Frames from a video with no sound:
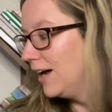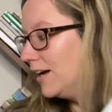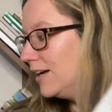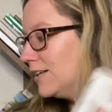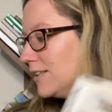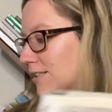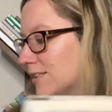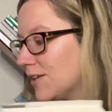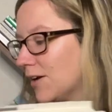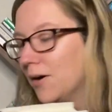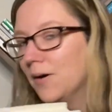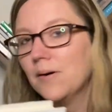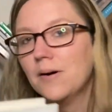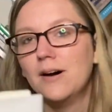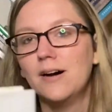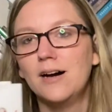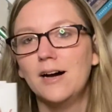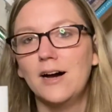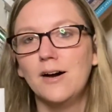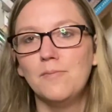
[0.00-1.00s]
So,
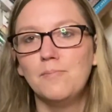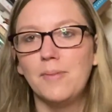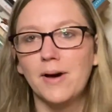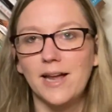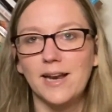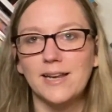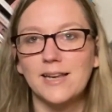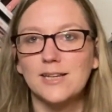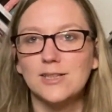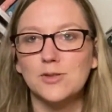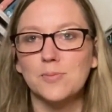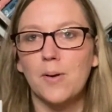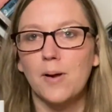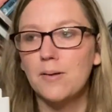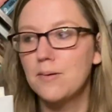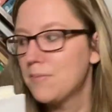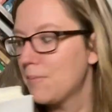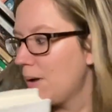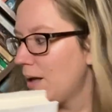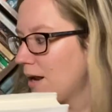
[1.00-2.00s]
but this will
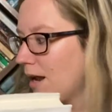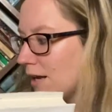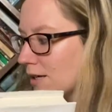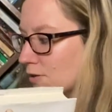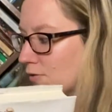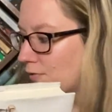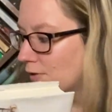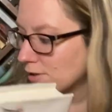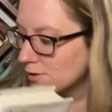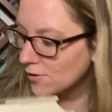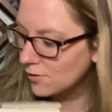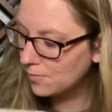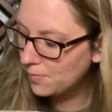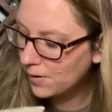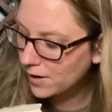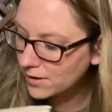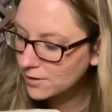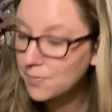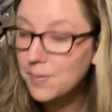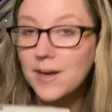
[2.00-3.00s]
probably be my next physical
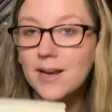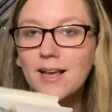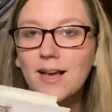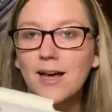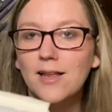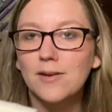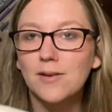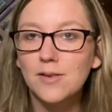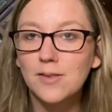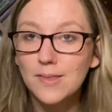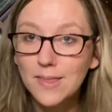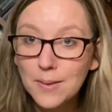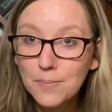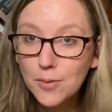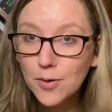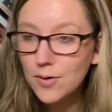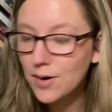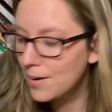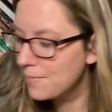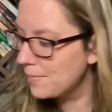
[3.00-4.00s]
book, depending on the
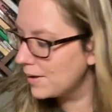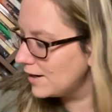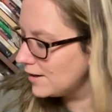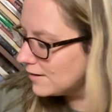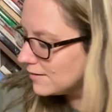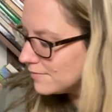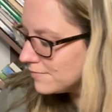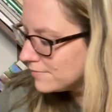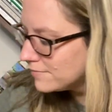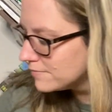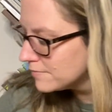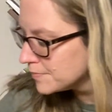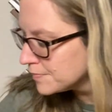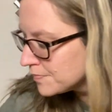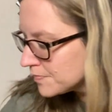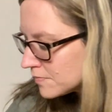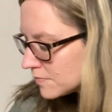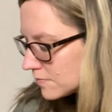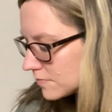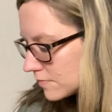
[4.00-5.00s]
mood I'm in.
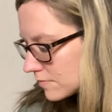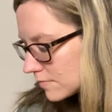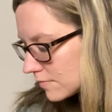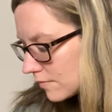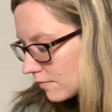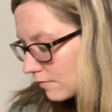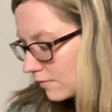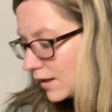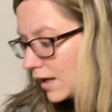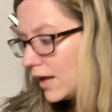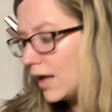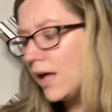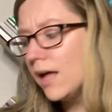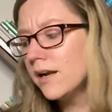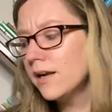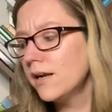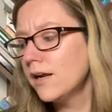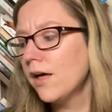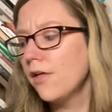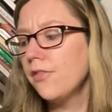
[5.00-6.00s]

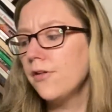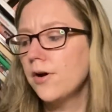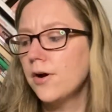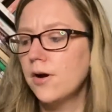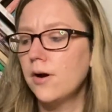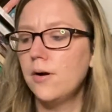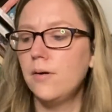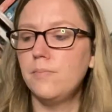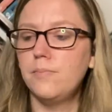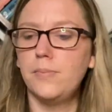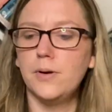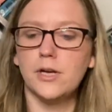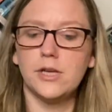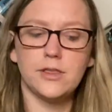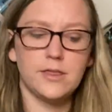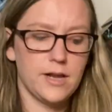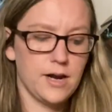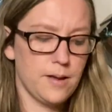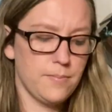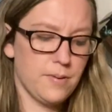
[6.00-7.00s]
And another book
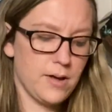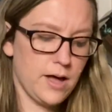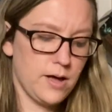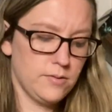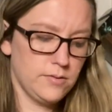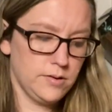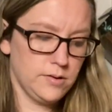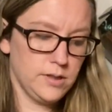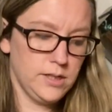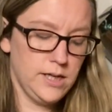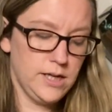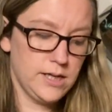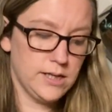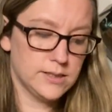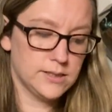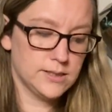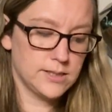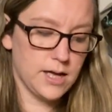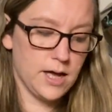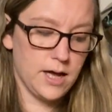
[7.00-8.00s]
that I bought
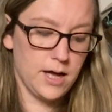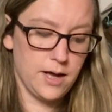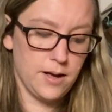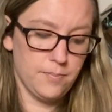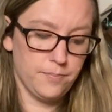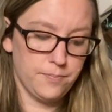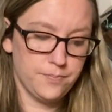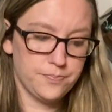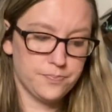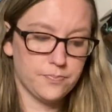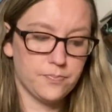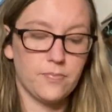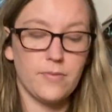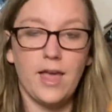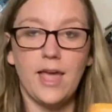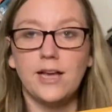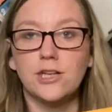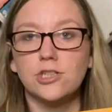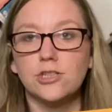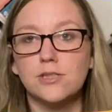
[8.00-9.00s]
is
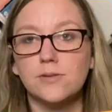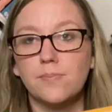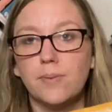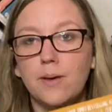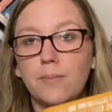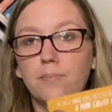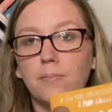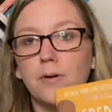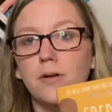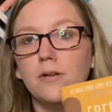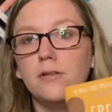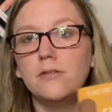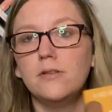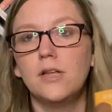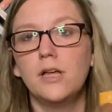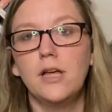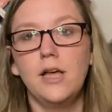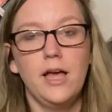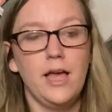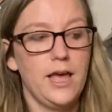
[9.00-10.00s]
Anxious People,
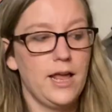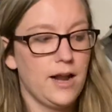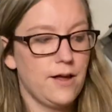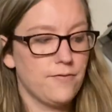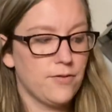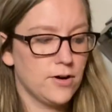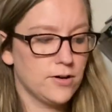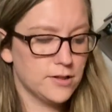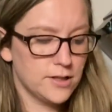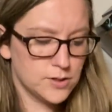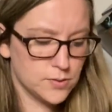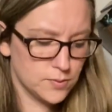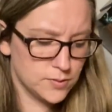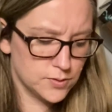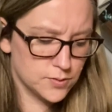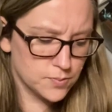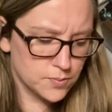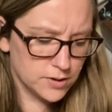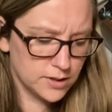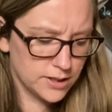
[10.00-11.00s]
and I've heard this
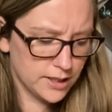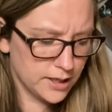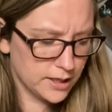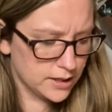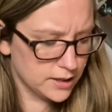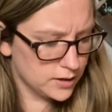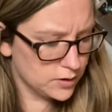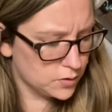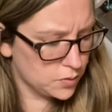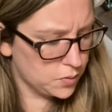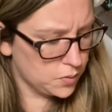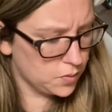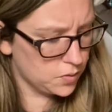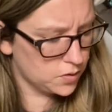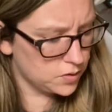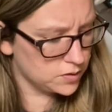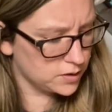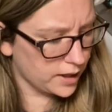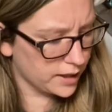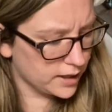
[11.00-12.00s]
one's really
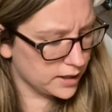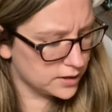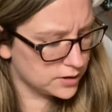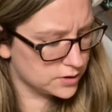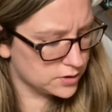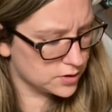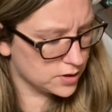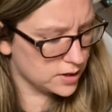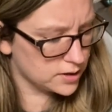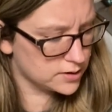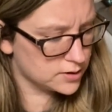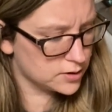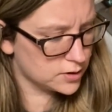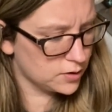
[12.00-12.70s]
cool. Like, it's just